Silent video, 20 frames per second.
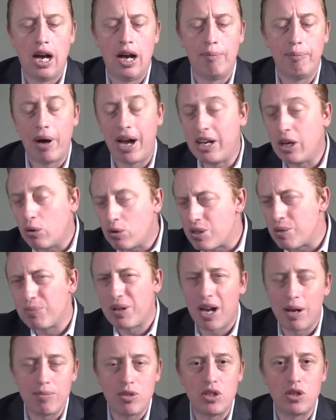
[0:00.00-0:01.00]
I know
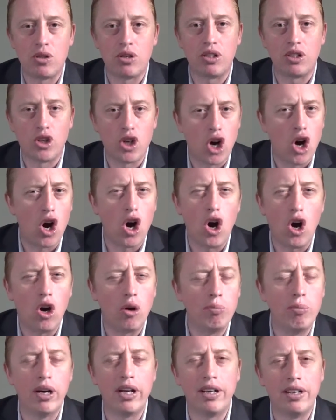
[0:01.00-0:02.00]
sometimes you can call,
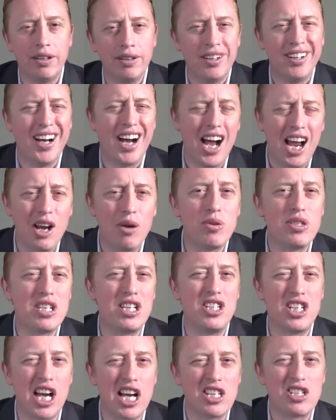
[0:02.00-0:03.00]
but I always
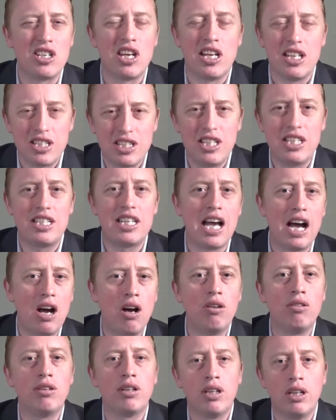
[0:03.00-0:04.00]
suggest sit
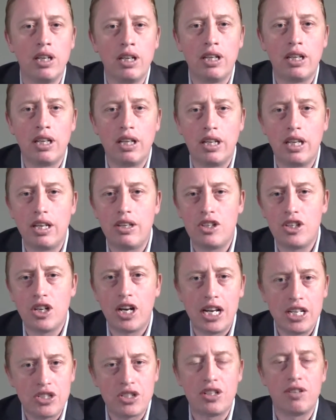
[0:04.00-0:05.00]
down, get your
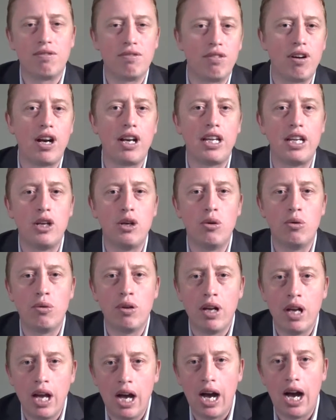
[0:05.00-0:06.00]
agent in front of you,
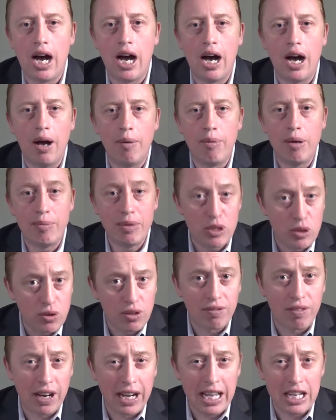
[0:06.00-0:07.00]
maybe do a
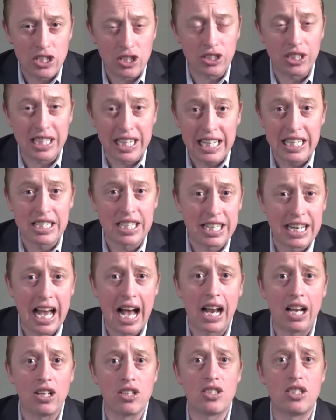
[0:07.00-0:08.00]
financial needs
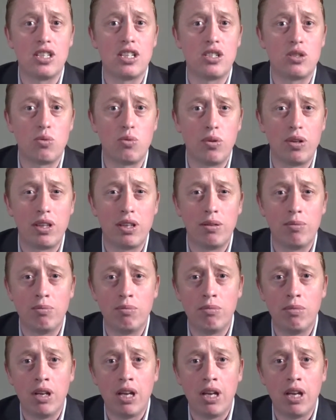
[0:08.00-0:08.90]
analysis with them,